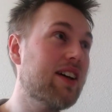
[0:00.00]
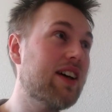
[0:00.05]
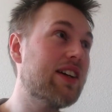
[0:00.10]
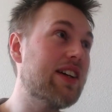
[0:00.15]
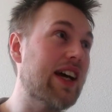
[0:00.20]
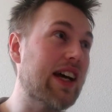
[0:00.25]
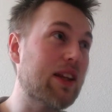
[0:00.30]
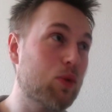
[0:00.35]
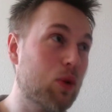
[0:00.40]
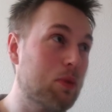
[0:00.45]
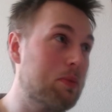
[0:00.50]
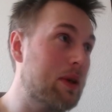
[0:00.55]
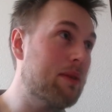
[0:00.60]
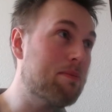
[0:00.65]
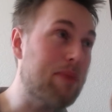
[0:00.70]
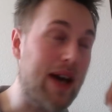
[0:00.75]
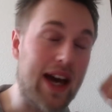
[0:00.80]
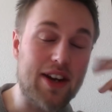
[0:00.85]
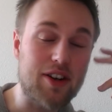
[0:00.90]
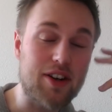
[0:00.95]
that will be
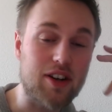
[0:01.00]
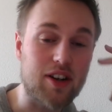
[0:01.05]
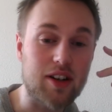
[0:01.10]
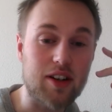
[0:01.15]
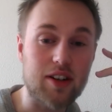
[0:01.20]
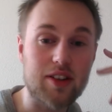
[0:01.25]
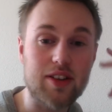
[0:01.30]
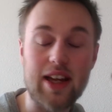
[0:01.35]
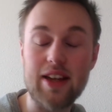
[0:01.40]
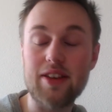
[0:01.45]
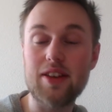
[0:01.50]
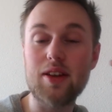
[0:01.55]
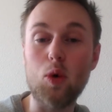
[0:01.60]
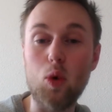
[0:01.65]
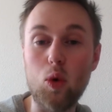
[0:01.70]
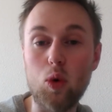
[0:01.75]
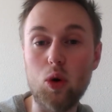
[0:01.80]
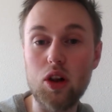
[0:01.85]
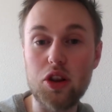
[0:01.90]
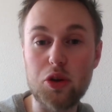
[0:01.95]
better than the
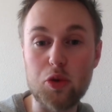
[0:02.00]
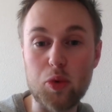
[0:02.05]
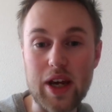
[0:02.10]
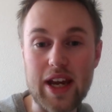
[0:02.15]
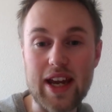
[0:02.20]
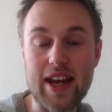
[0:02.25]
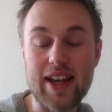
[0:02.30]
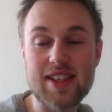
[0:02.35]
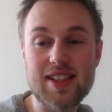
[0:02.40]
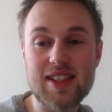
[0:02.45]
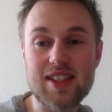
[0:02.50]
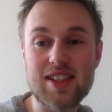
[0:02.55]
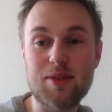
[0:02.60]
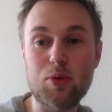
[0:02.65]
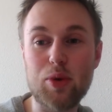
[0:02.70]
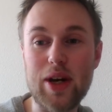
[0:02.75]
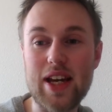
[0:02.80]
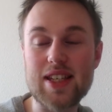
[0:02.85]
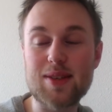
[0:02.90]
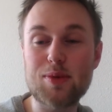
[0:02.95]
old ways, the
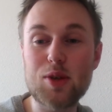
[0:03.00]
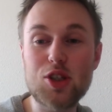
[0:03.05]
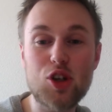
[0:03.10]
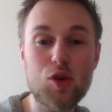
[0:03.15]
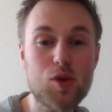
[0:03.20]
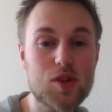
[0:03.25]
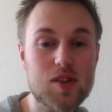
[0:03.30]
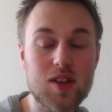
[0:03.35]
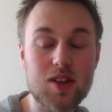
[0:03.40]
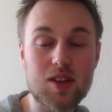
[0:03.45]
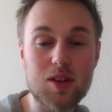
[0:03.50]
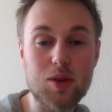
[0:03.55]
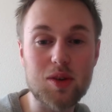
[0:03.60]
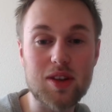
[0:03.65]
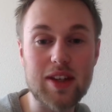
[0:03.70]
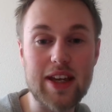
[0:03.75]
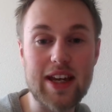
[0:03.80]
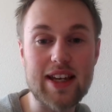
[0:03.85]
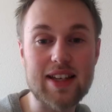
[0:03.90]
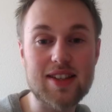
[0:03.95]
ways we used to do
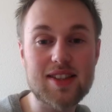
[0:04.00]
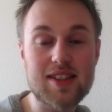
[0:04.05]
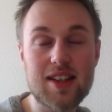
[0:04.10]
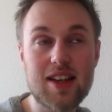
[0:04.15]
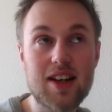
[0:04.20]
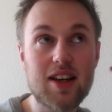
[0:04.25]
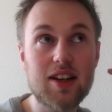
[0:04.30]
things.